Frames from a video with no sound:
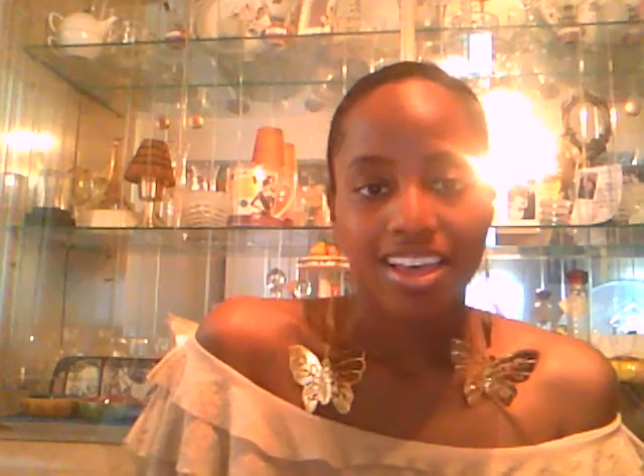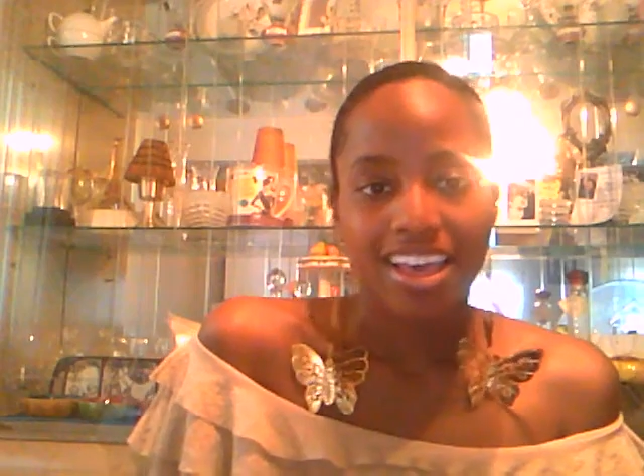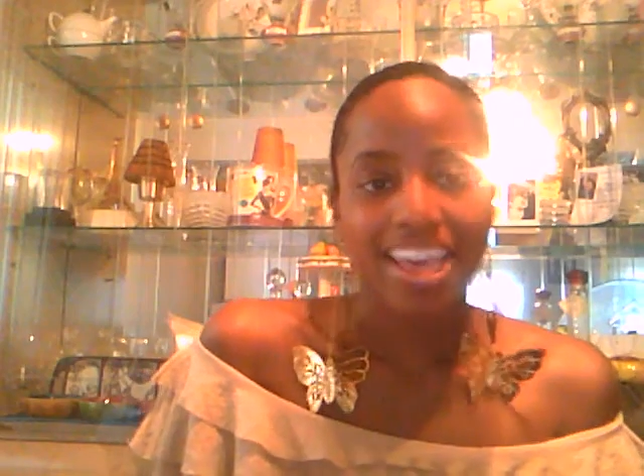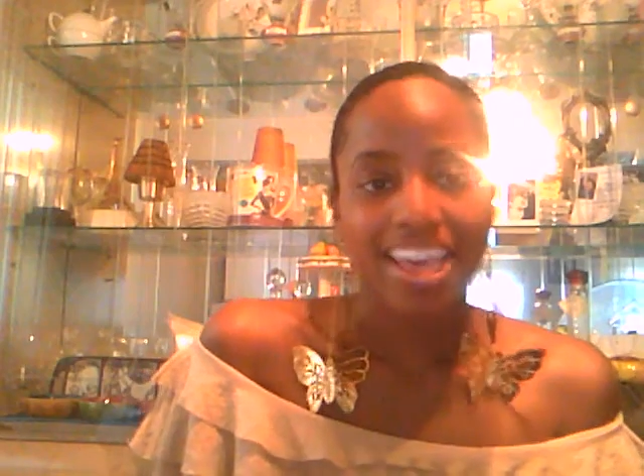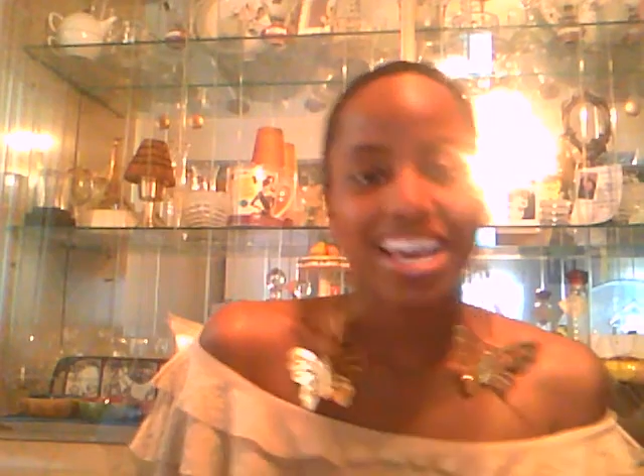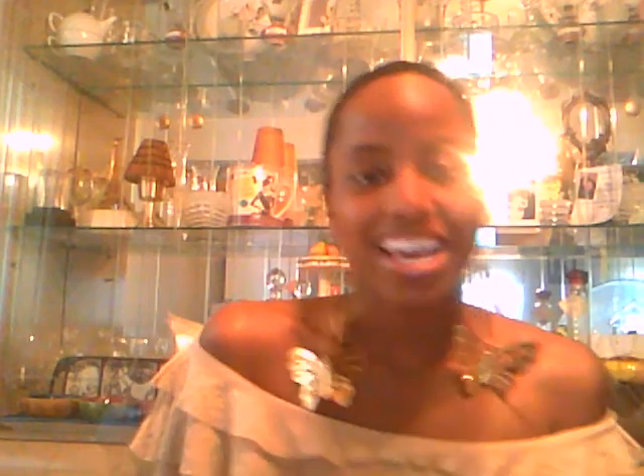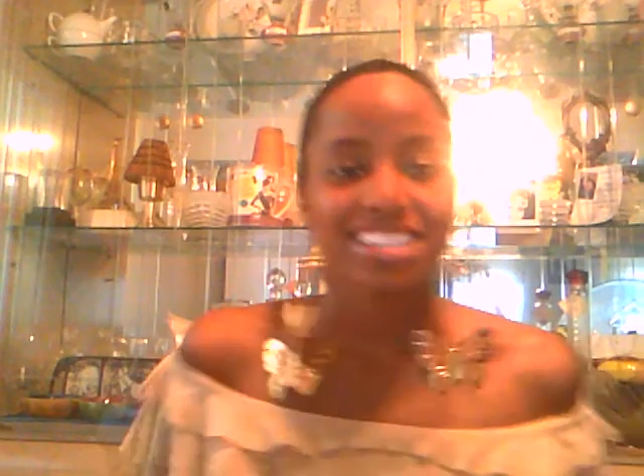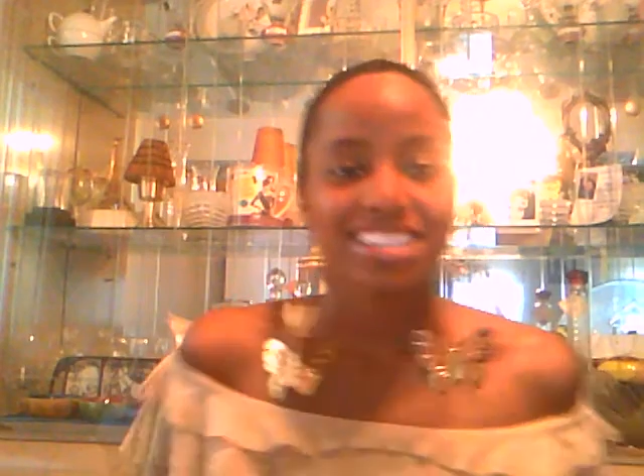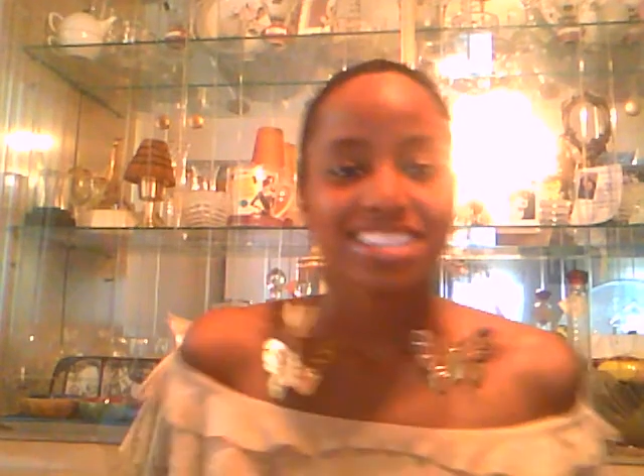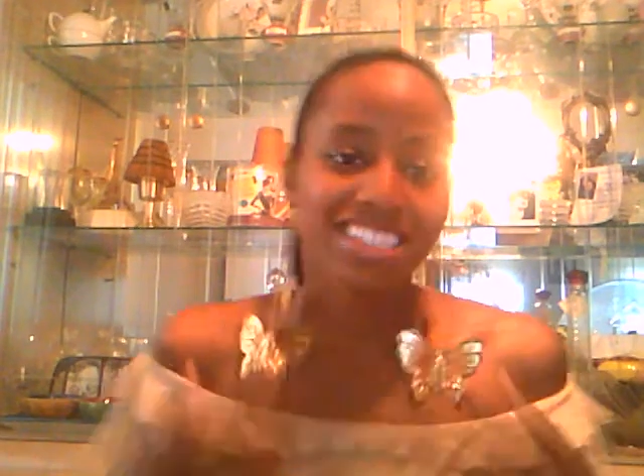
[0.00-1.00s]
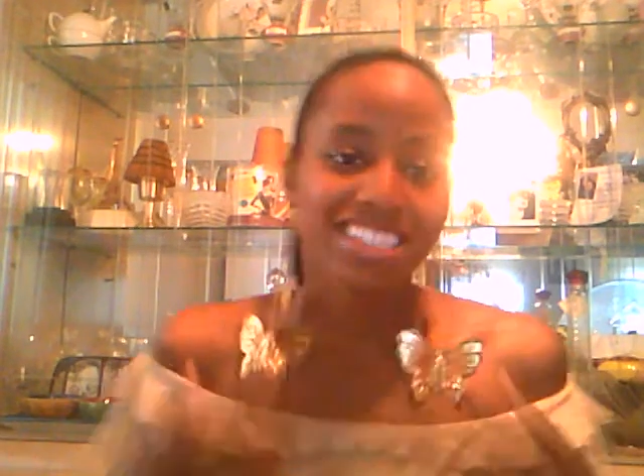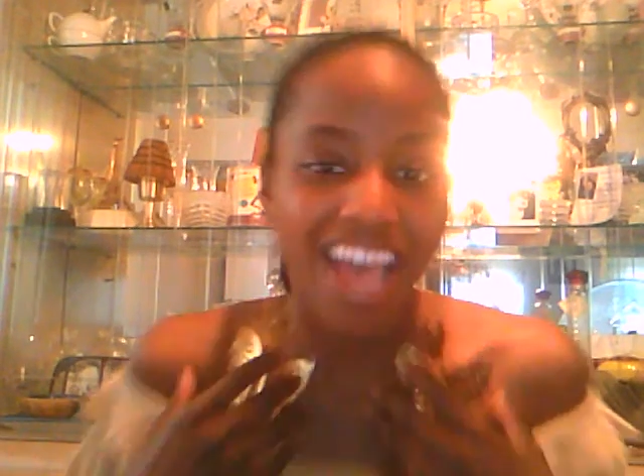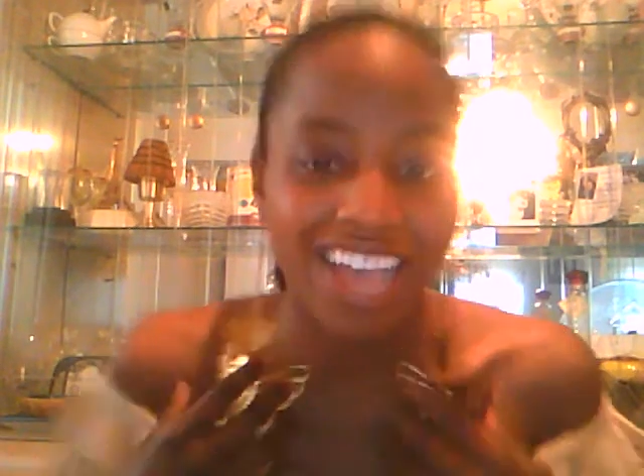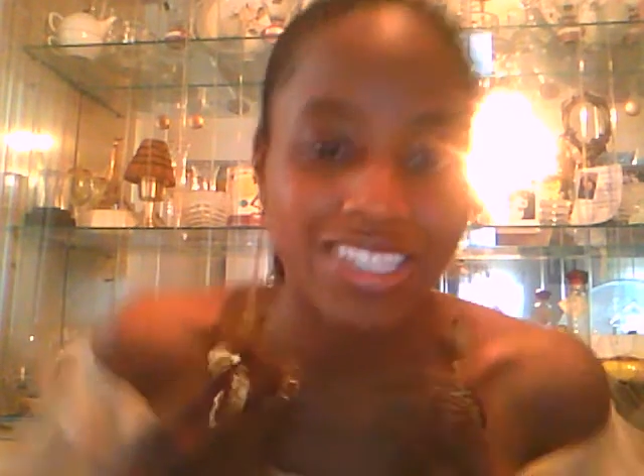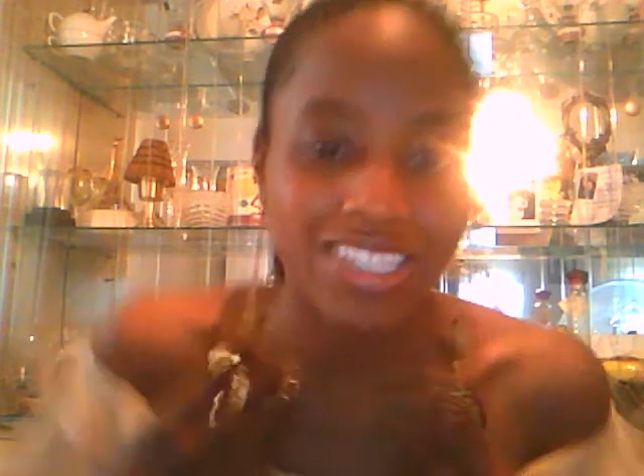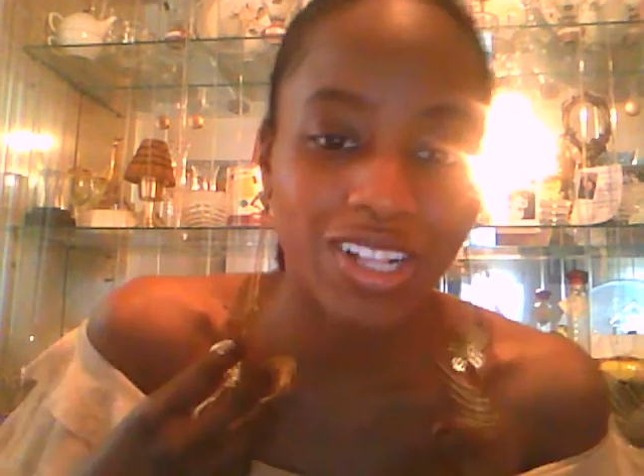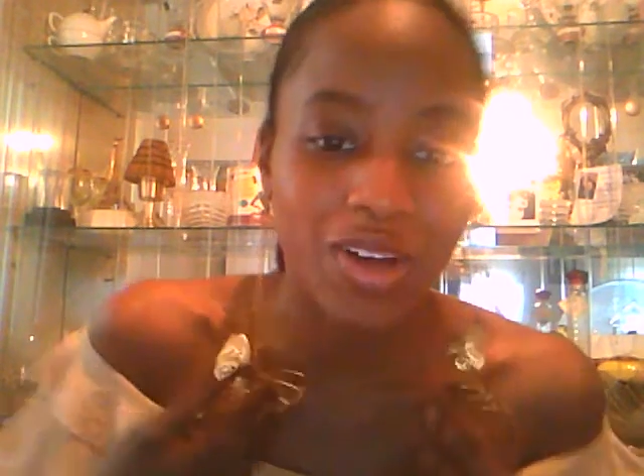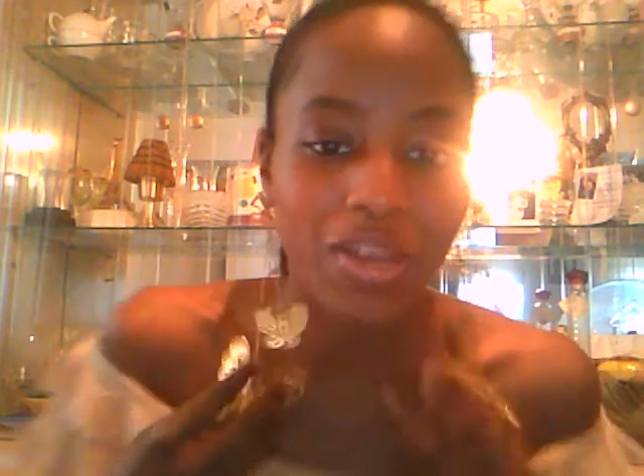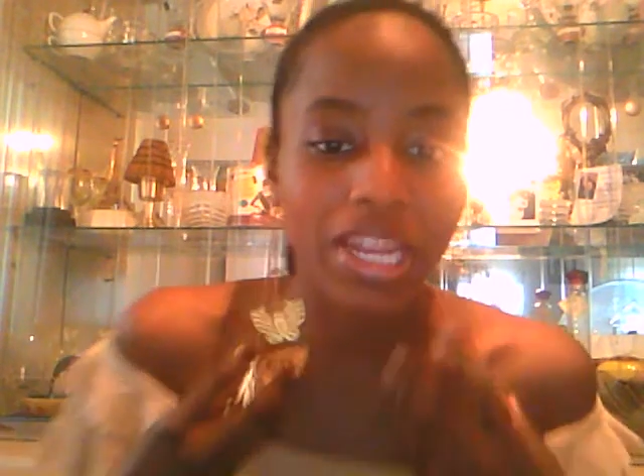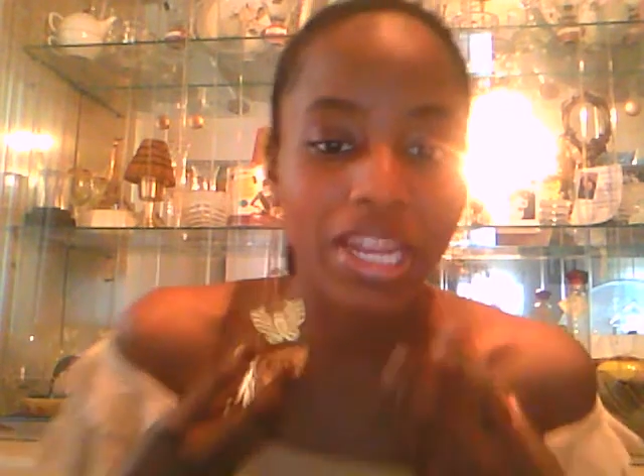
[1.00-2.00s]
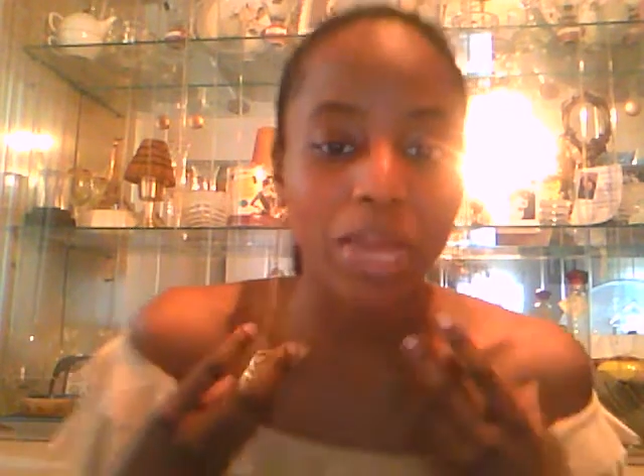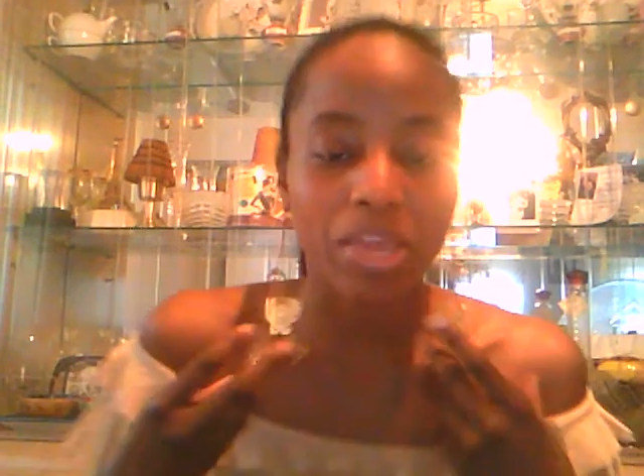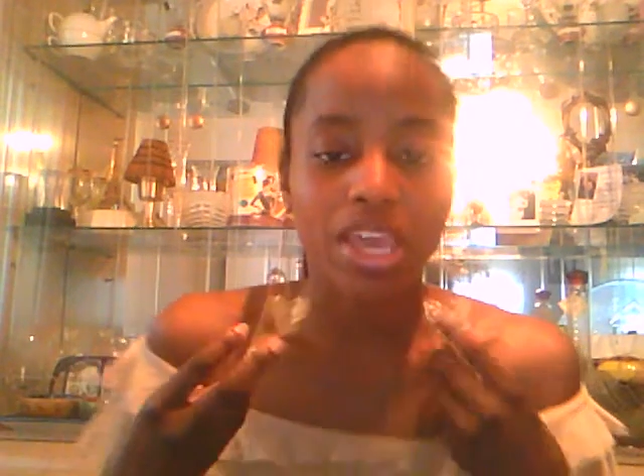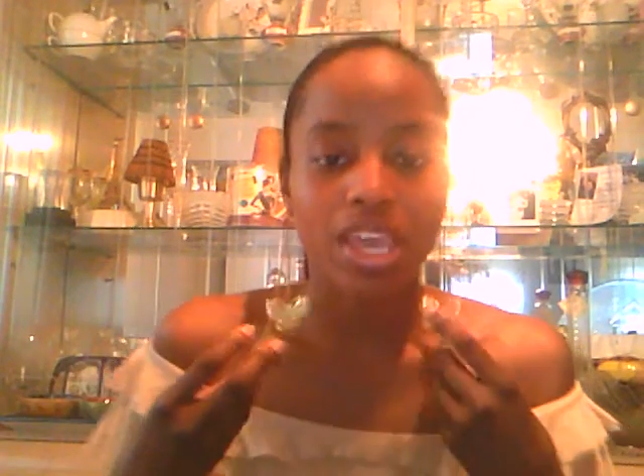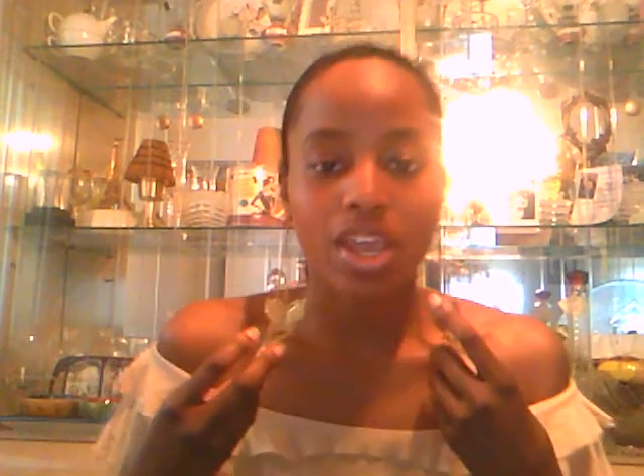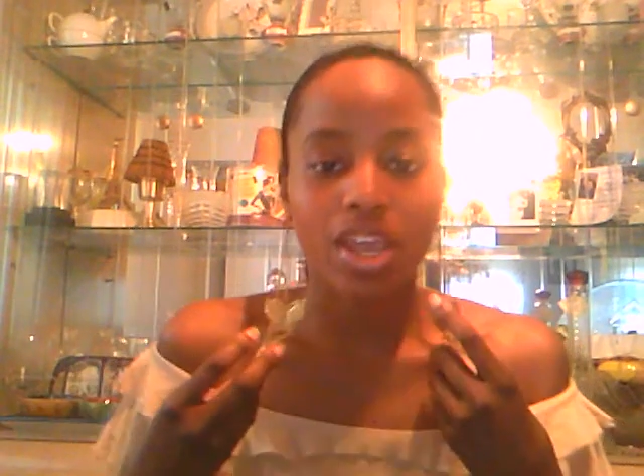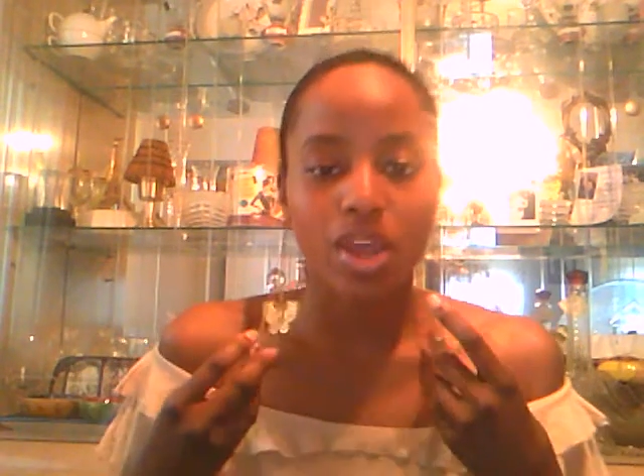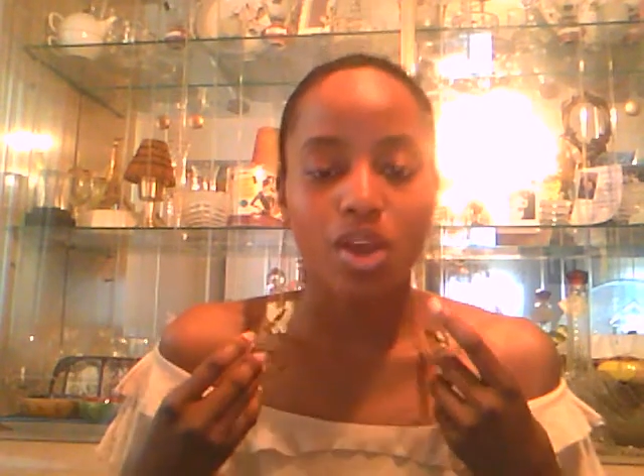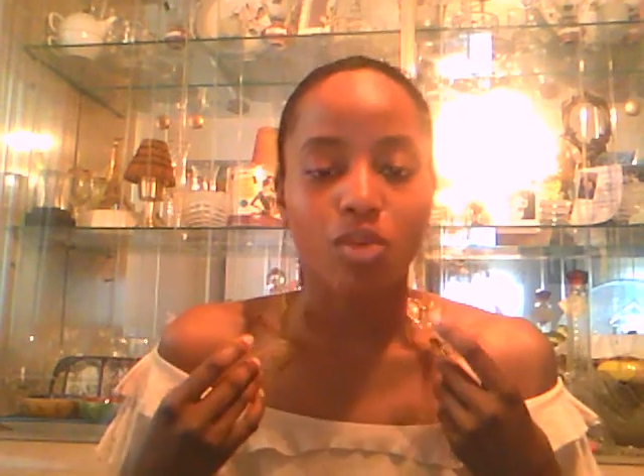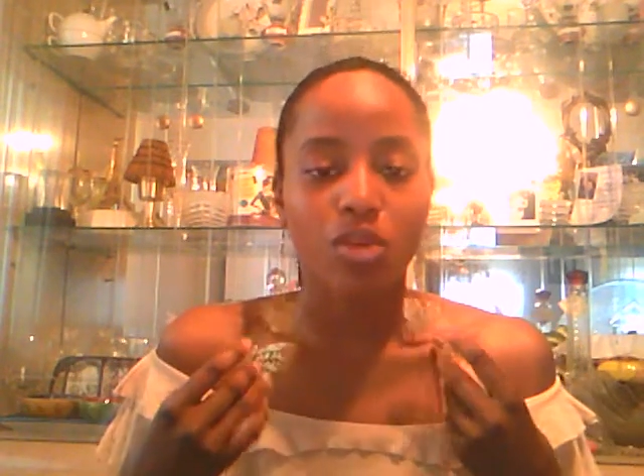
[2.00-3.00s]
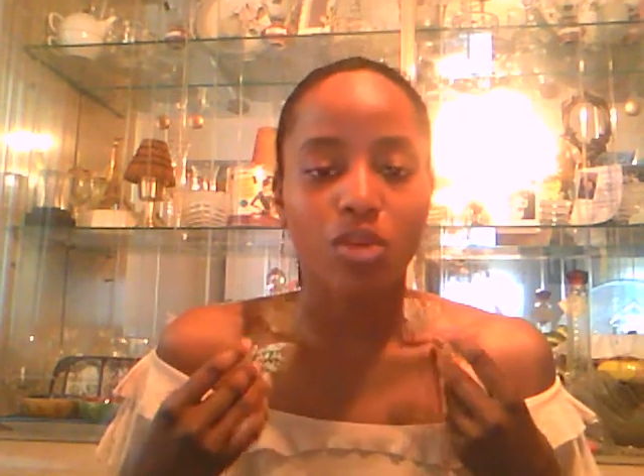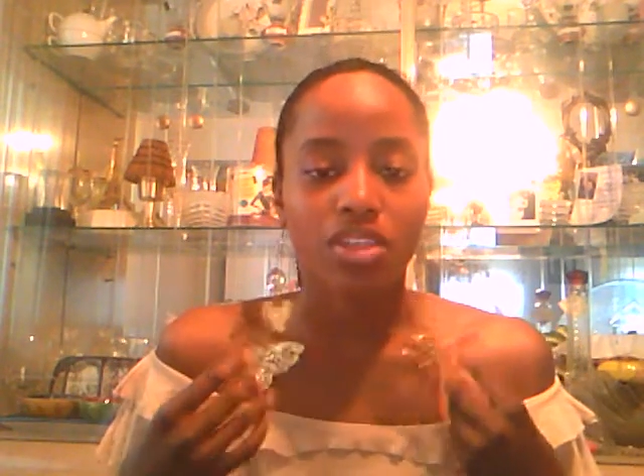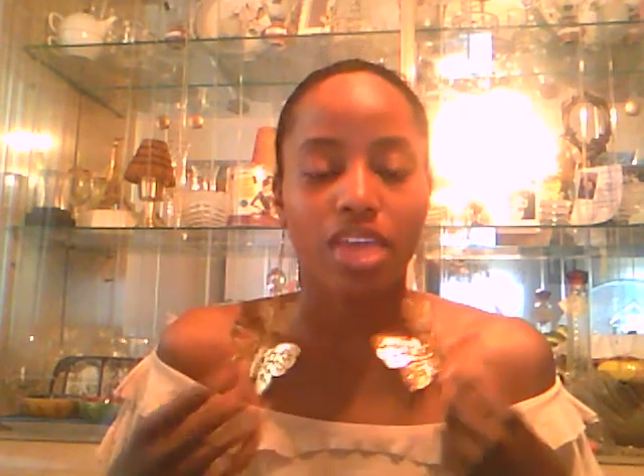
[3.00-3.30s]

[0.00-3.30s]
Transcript: Hey guys, this is Ask Chloe and I'm here with